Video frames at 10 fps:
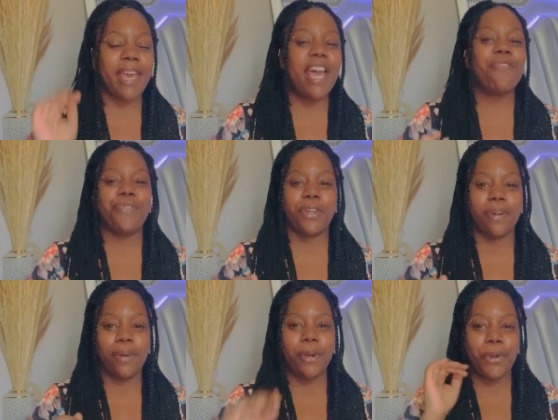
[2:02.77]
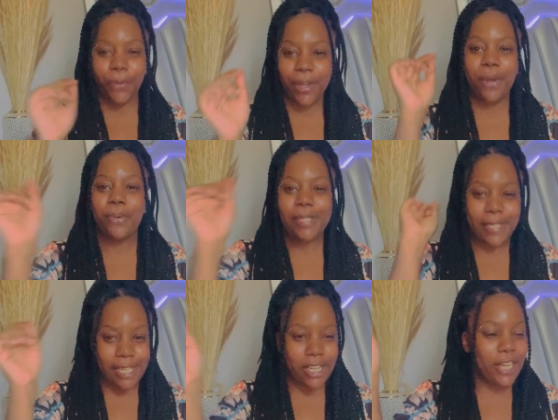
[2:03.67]
ever agreeing with
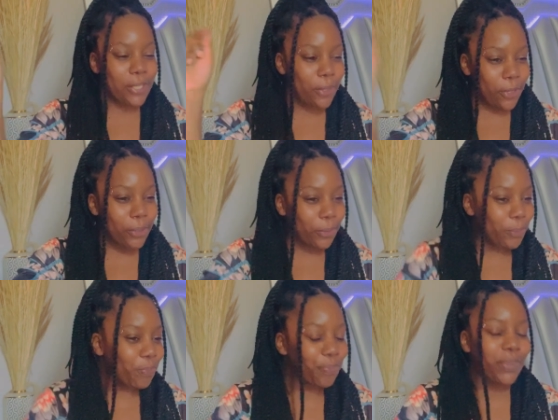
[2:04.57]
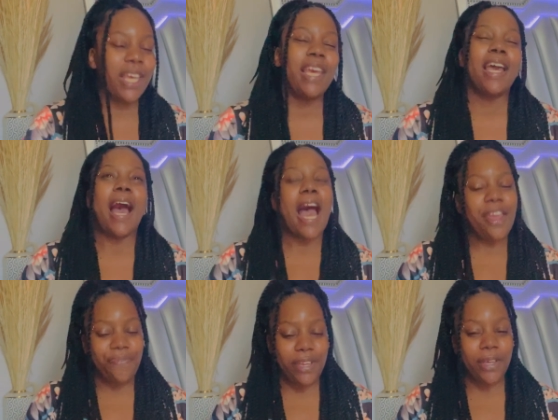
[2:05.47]
CJ So Cool. I
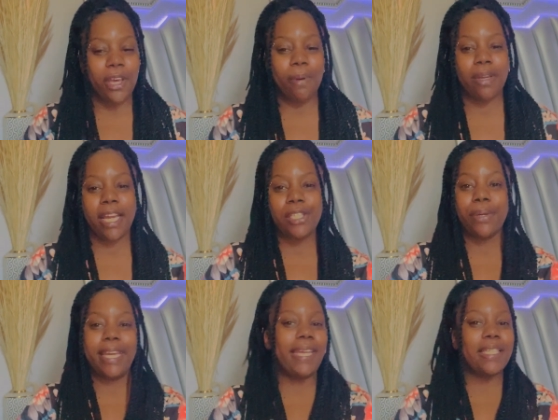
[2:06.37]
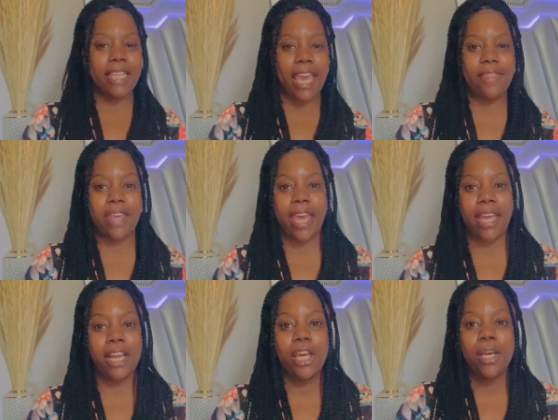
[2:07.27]
feel him on that. So he said
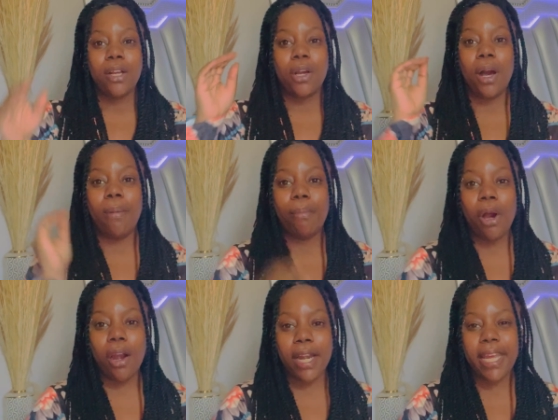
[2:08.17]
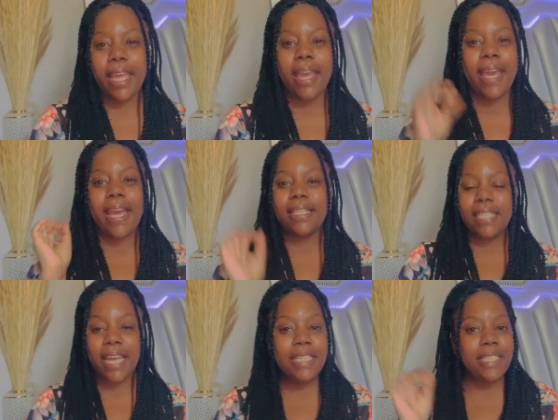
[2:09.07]
that Carmari had
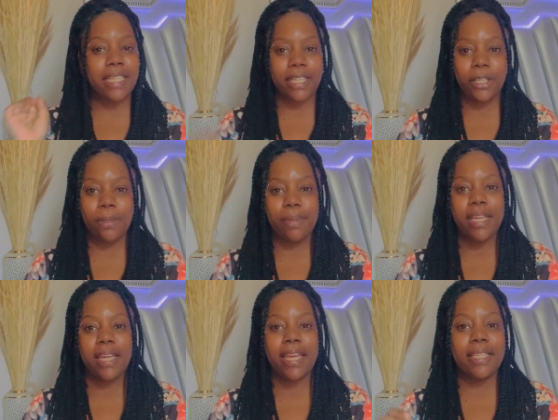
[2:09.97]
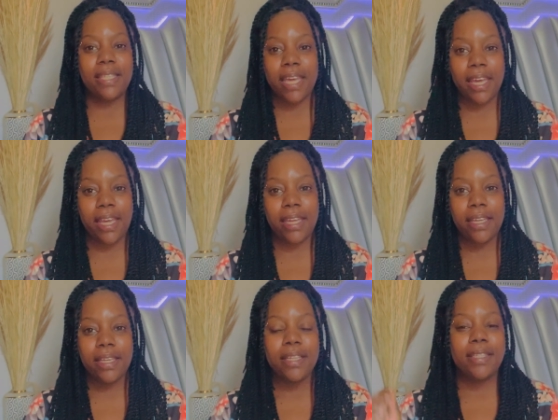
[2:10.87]
texted him and said,
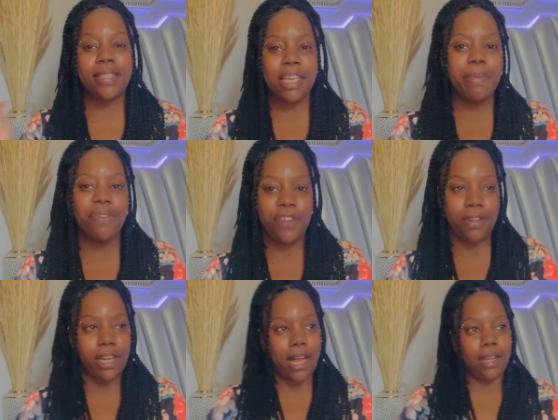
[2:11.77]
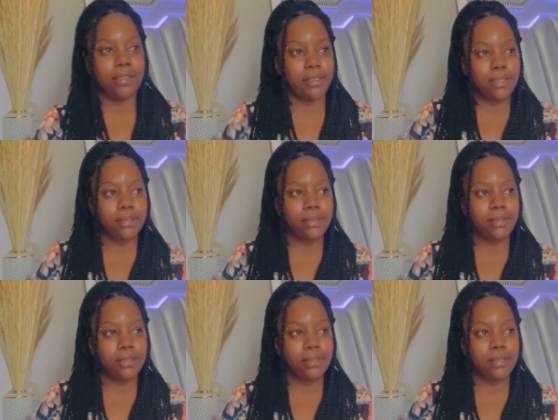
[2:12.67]
send me $50.